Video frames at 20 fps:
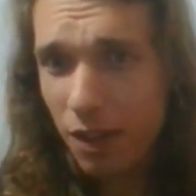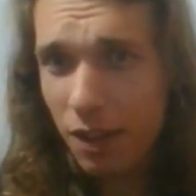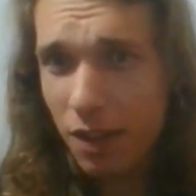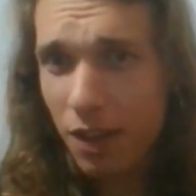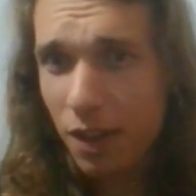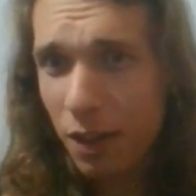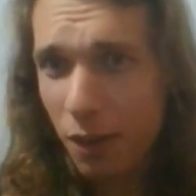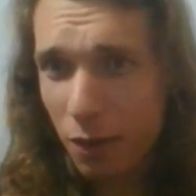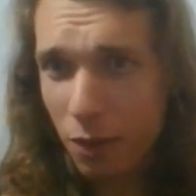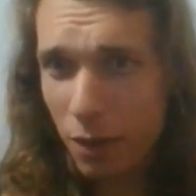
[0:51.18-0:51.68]

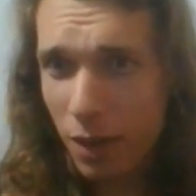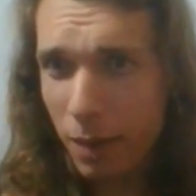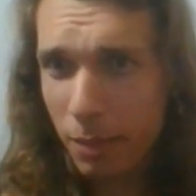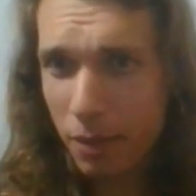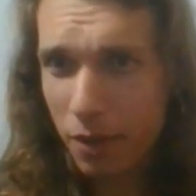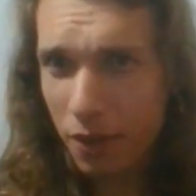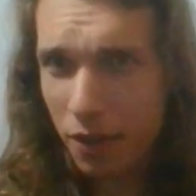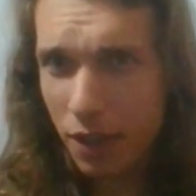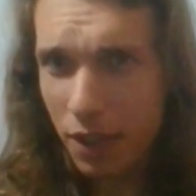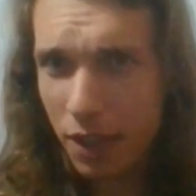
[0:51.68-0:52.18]
Rule
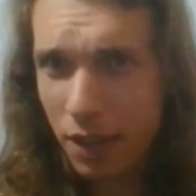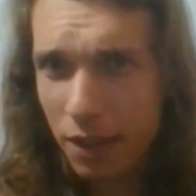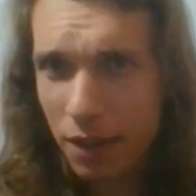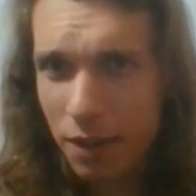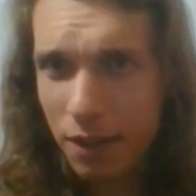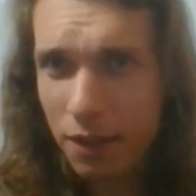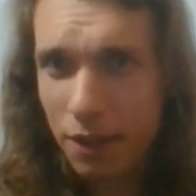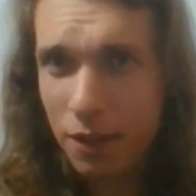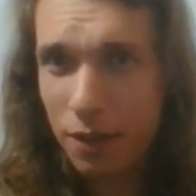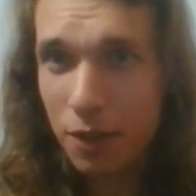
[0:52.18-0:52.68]
number 3.
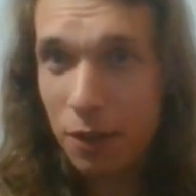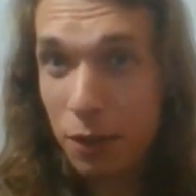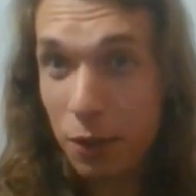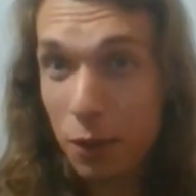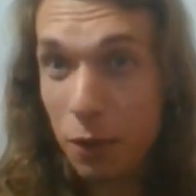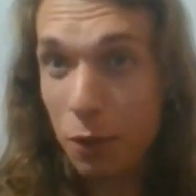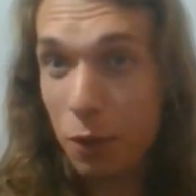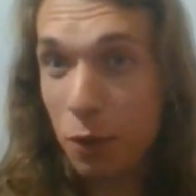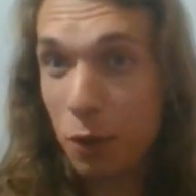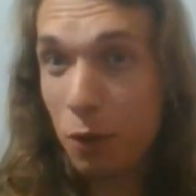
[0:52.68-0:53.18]

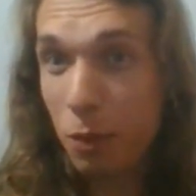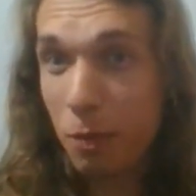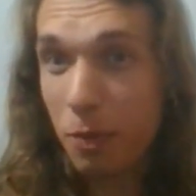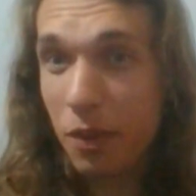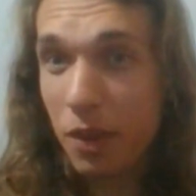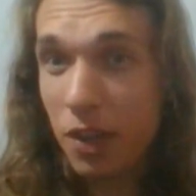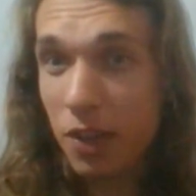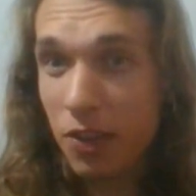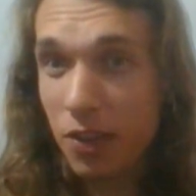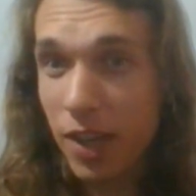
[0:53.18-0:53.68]
Group
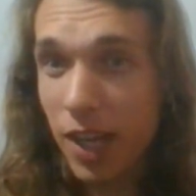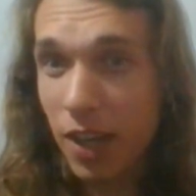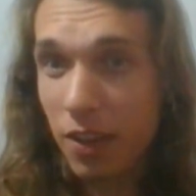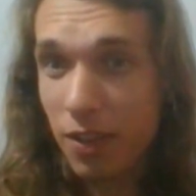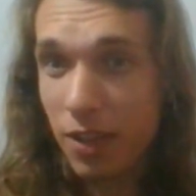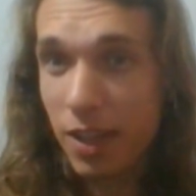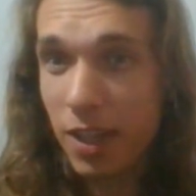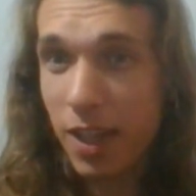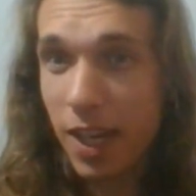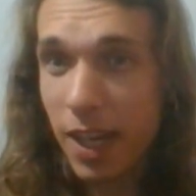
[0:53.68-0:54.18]
things
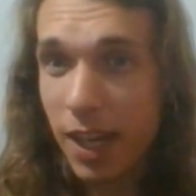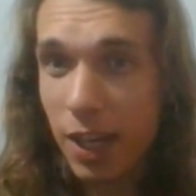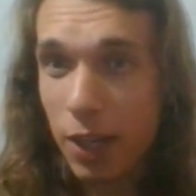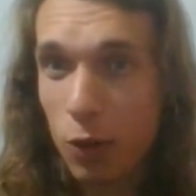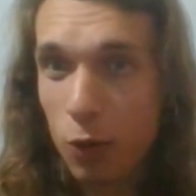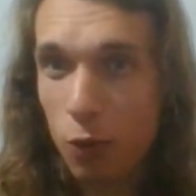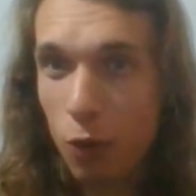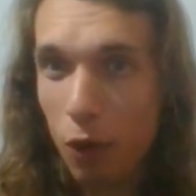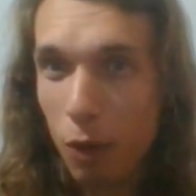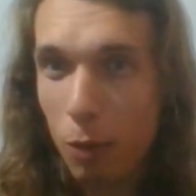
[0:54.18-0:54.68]
nicely like a
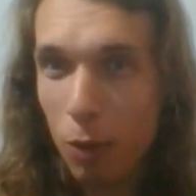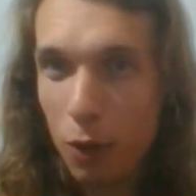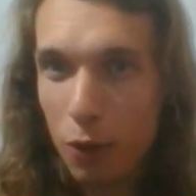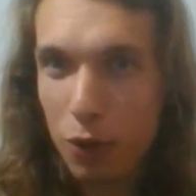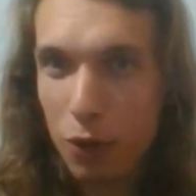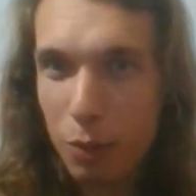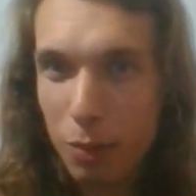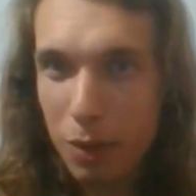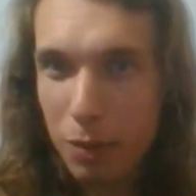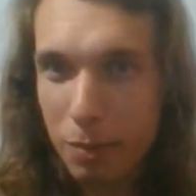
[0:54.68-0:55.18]
normal
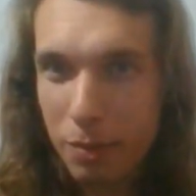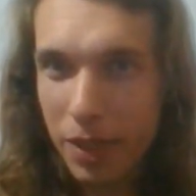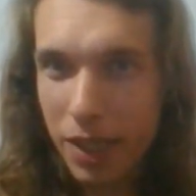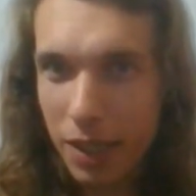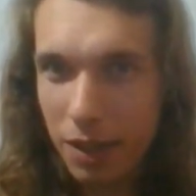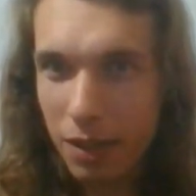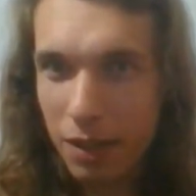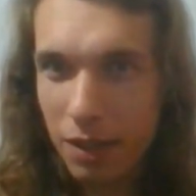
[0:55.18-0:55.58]
human being.